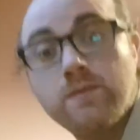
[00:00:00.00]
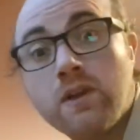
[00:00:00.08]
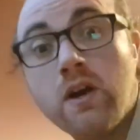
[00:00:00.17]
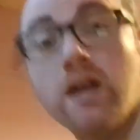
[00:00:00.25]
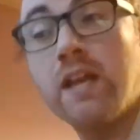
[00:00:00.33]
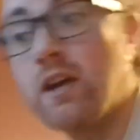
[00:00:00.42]
we
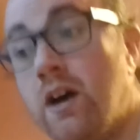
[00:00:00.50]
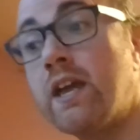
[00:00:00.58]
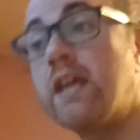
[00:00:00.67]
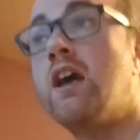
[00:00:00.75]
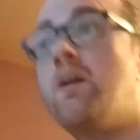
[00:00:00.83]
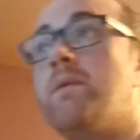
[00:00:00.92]
got a guy
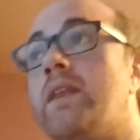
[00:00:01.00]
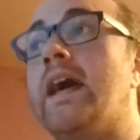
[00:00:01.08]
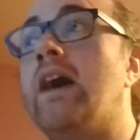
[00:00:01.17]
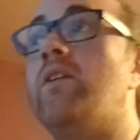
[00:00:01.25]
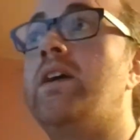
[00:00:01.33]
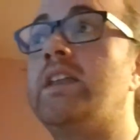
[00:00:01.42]
coming
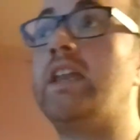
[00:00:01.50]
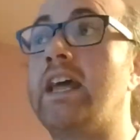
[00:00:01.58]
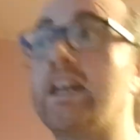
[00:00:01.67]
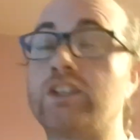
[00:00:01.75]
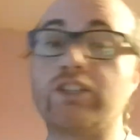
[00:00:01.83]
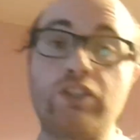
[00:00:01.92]
out in the
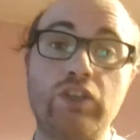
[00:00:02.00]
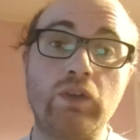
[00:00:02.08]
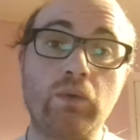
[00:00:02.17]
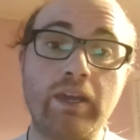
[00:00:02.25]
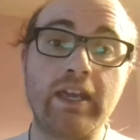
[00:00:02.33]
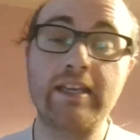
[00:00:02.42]
next 2
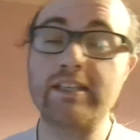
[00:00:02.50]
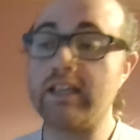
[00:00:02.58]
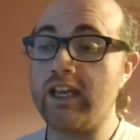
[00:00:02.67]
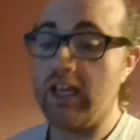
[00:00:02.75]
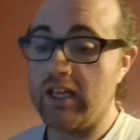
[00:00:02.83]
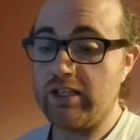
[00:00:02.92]
weeks
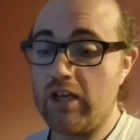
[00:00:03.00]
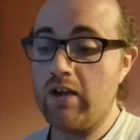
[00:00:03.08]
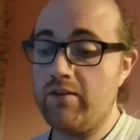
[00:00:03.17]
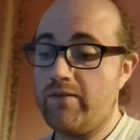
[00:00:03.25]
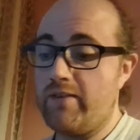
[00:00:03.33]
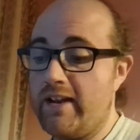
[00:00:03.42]
to
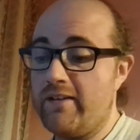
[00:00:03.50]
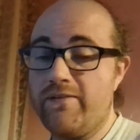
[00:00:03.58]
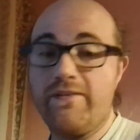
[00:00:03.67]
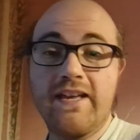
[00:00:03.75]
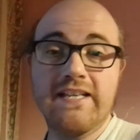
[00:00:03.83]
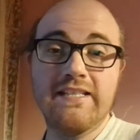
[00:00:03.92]
hopefully
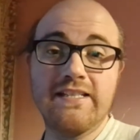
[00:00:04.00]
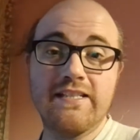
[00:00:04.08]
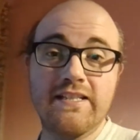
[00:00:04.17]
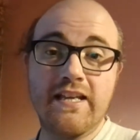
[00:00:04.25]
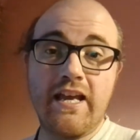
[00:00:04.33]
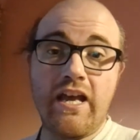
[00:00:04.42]

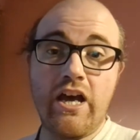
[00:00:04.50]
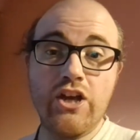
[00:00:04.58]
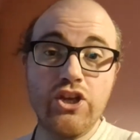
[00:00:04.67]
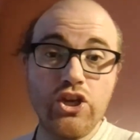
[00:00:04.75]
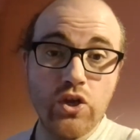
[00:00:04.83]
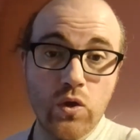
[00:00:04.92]
fix a
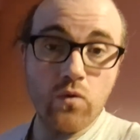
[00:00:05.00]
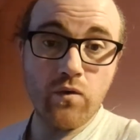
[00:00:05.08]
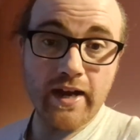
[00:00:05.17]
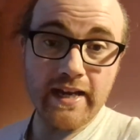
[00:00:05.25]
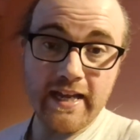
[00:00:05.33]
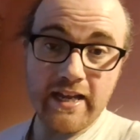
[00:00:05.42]
new
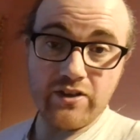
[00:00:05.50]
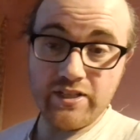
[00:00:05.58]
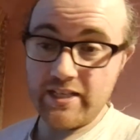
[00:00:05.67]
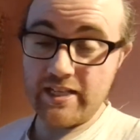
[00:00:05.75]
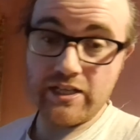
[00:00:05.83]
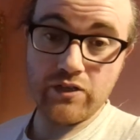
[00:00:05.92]
radiator
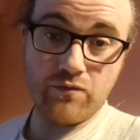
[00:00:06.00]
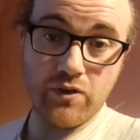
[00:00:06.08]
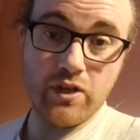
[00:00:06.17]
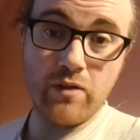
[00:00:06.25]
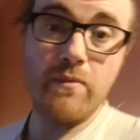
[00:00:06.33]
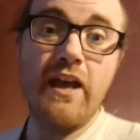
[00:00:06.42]
to this
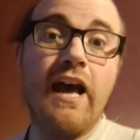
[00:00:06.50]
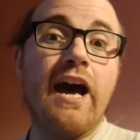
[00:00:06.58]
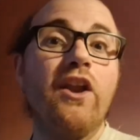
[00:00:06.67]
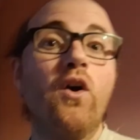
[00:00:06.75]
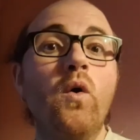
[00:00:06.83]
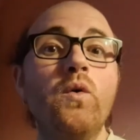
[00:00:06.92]
room.
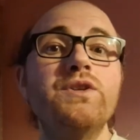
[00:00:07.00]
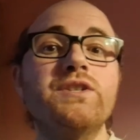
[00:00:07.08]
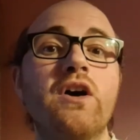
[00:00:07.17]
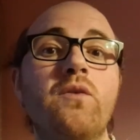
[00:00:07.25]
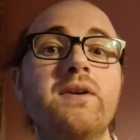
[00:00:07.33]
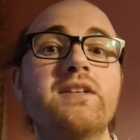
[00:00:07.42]
And
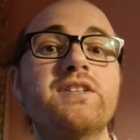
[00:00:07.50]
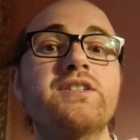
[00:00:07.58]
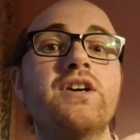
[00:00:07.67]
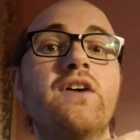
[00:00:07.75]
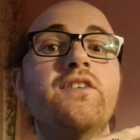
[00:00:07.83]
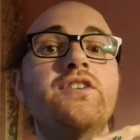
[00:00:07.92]
also, we
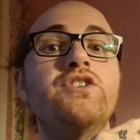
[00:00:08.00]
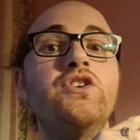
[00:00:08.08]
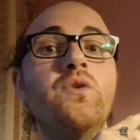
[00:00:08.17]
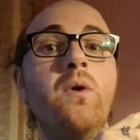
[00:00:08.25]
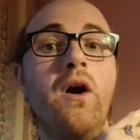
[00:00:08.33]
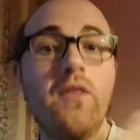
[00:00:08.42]
discovered
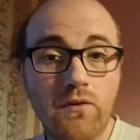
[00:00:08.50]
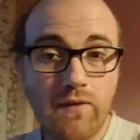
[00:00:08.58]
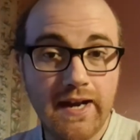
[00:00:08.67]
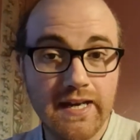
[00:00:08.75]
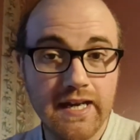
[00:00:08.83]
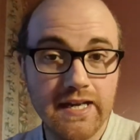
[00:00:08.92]
two other
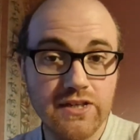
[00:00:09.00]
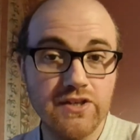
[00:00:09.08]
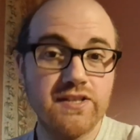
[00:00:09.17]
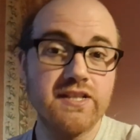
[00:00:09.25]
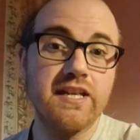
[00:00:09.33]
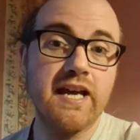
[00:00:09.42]

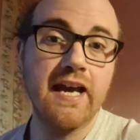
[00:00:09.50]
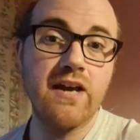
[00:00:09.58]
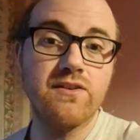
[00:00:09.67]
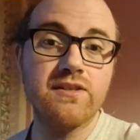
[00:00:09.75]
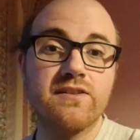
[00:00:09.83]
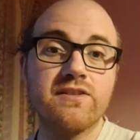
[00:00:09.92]
radiators in the
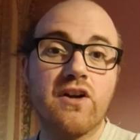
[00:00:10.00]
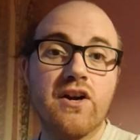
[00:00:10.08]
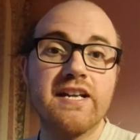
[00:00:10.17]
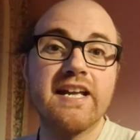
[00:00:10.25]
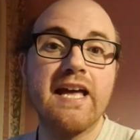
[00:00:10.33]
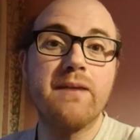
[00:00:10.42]
house that started
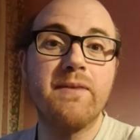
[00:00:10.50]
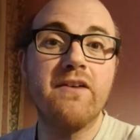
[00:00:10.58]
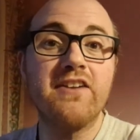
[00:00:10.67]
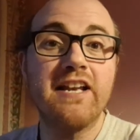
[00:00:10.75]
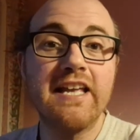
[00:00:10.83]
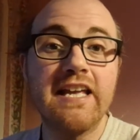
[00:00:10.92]
to get a bit of
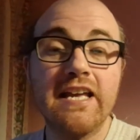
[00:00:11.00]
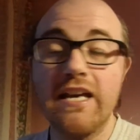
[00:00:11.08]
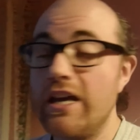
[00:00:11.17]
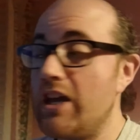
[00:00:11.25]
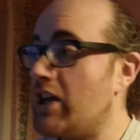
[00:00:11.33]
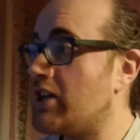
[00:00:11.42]
a leak.
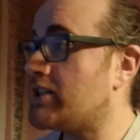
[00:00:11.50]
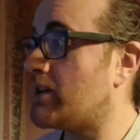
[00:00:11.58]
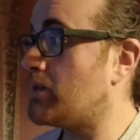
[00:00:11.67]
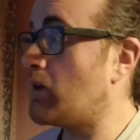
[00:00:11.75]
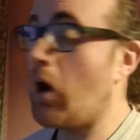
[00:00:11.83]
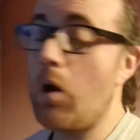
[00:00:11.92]

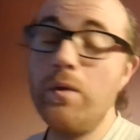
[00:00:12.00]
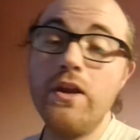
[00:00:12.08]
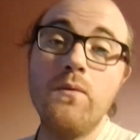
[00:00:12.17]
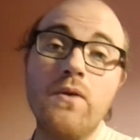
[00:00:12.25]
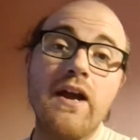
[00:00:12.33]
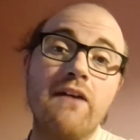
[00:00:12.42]
So not
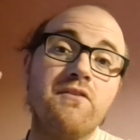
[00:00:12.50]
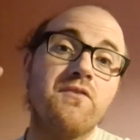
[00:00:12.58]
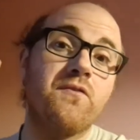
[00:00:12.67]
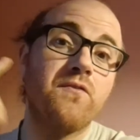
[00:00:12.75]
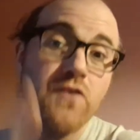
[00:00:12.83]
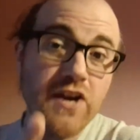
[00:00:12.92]
only are we having
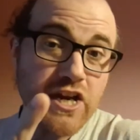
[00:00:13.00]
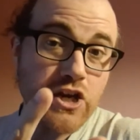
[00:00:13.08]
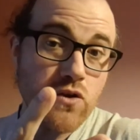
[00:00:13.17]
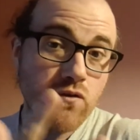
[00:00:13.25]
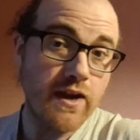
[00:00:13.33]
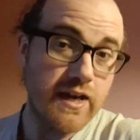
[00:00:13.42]
three
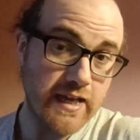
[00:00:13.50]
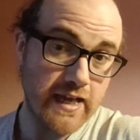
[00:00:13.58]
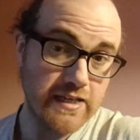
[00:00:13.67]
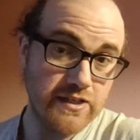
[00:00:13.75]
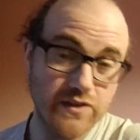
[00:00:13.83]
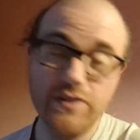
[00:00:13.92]
new
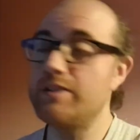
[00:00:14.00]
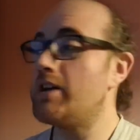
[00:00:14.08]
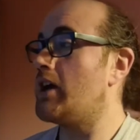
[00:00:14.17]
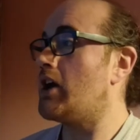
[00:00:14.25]
radiators,